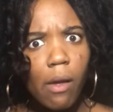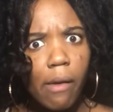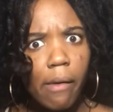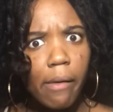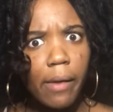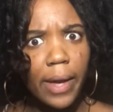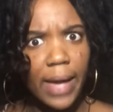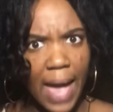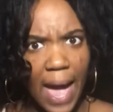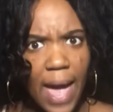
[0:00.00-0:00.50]

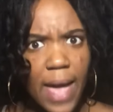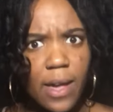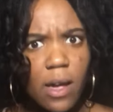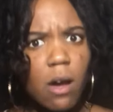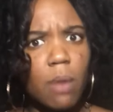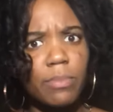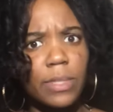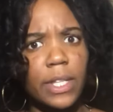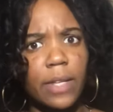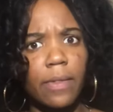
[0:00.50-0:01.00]
Kay
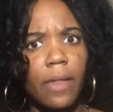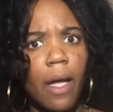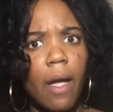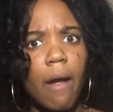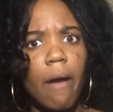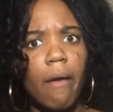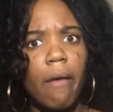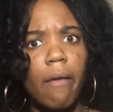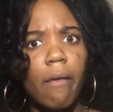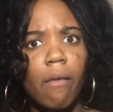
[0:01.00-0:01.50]
comes in there.
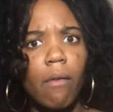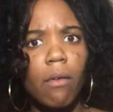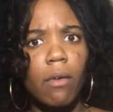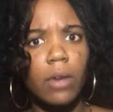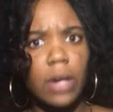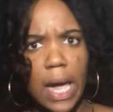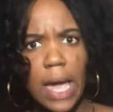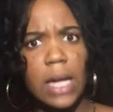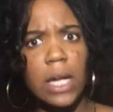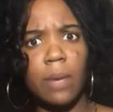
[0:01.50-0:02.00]

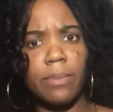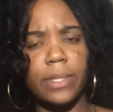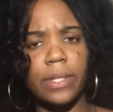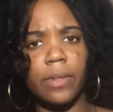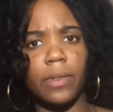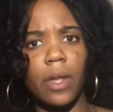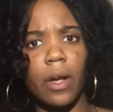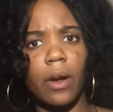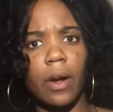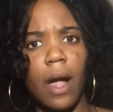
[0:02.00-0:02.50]
Kay comes in
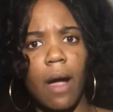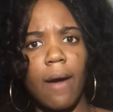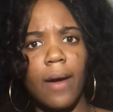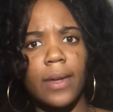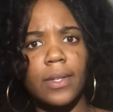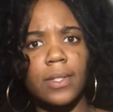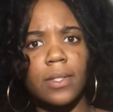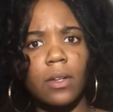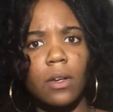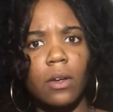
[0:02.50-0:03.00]
there,
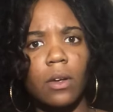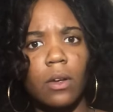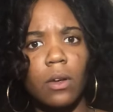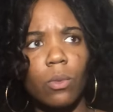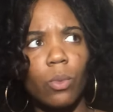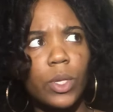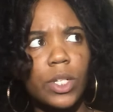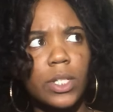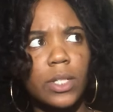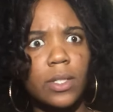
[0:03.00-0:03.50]
guys.
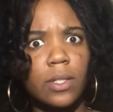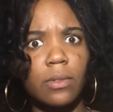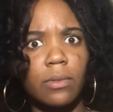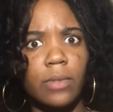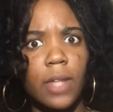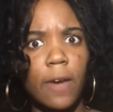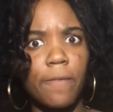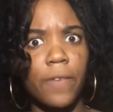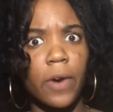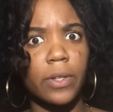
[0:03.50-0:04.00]
Which is,
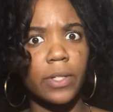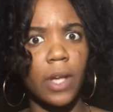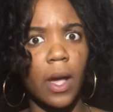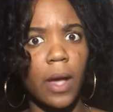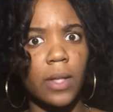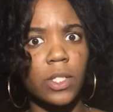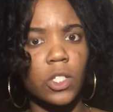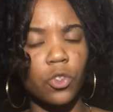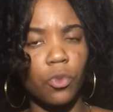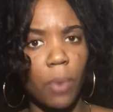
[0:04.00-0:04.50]
their first
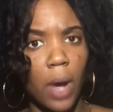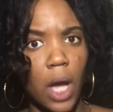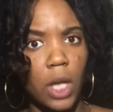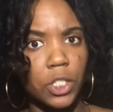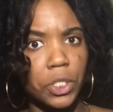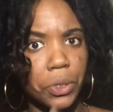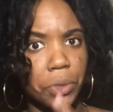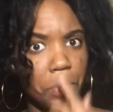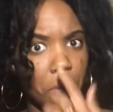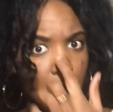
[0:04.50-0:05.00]
cousins, remind
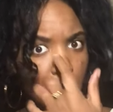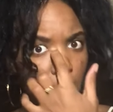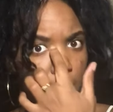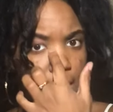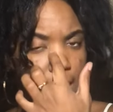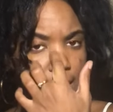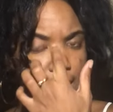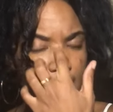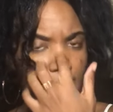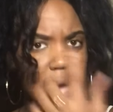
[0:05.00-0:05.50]
you.
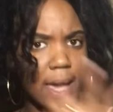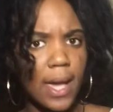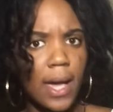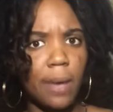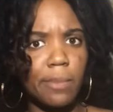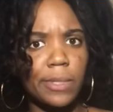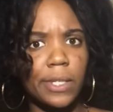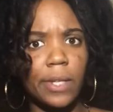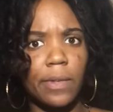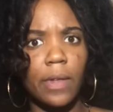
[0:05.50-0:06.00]
Kay
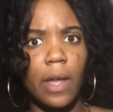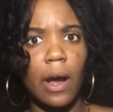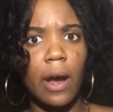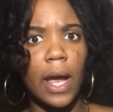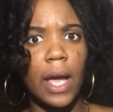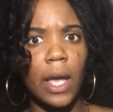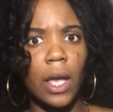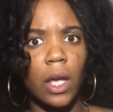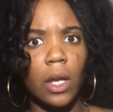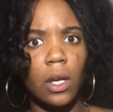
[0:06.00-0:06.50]
comes in there,
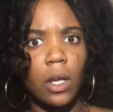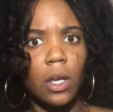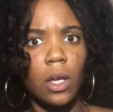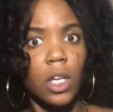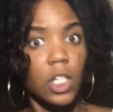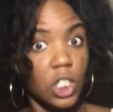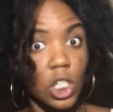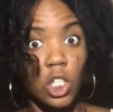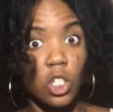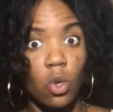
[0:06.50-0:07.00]
and
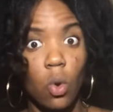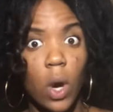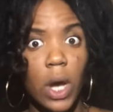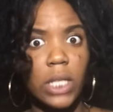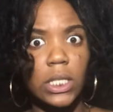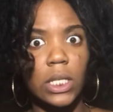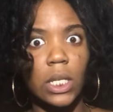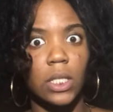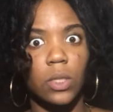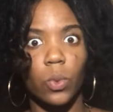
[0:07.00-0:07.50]
she joins
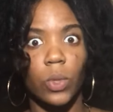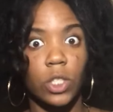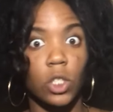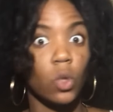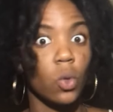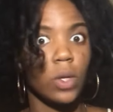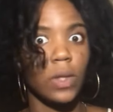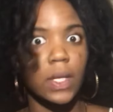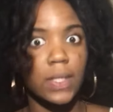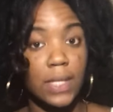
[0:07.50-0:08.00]
us with
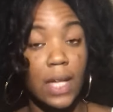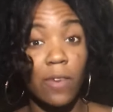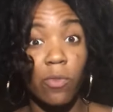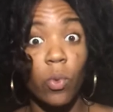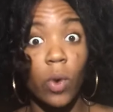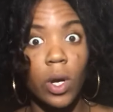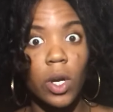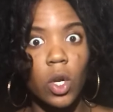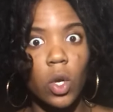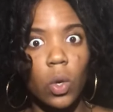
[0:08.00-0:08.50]
doing the stuff
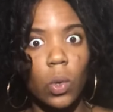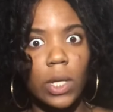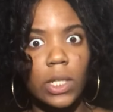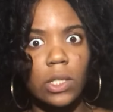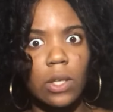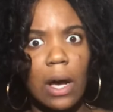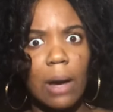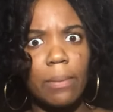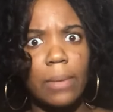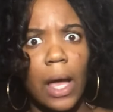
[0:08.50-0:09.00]
we're doing. So
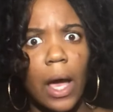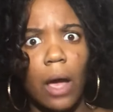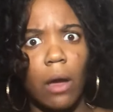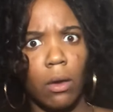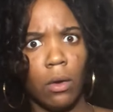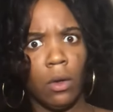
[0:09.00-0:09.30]
I'm like,